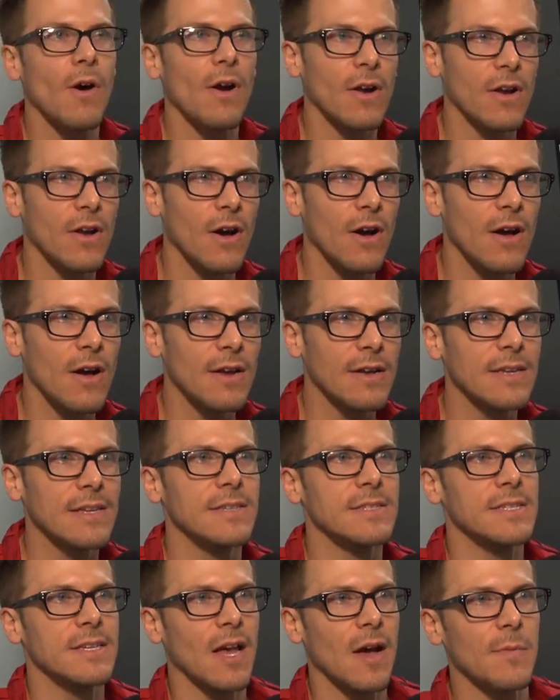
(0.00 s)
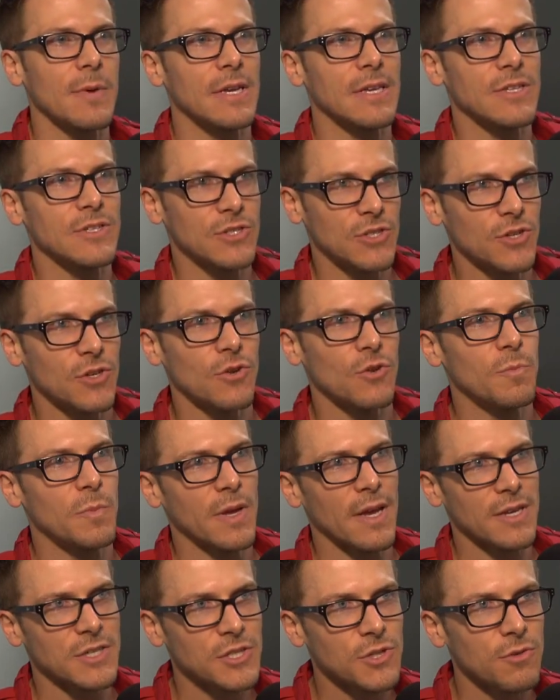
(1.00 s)
Hong Kong is coming to
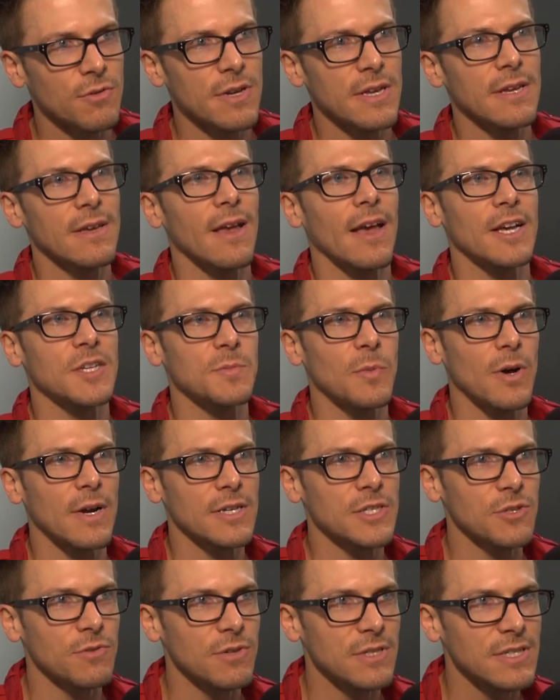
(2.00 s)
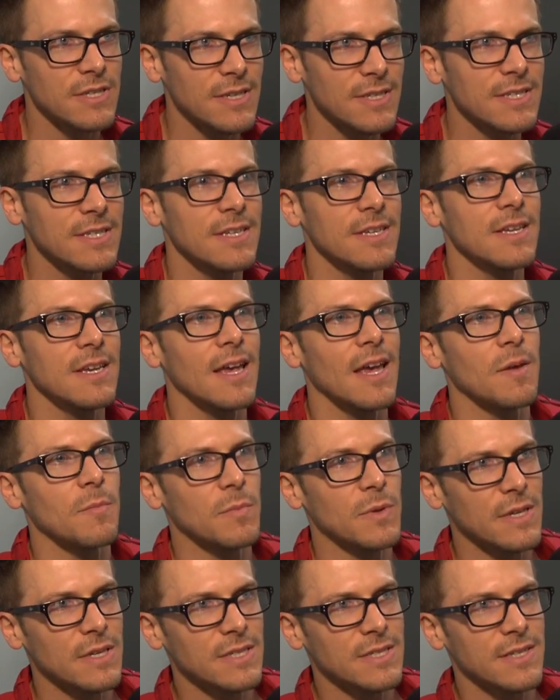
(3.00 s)
PS3, Xbox 360, and
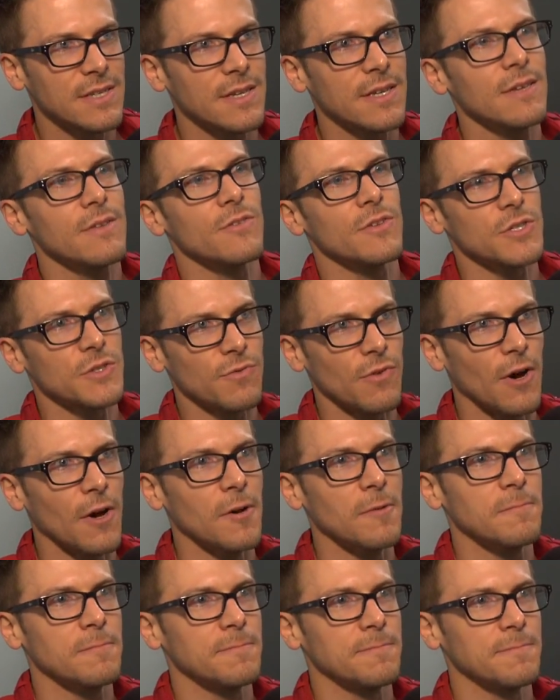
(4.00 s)
PC this fall.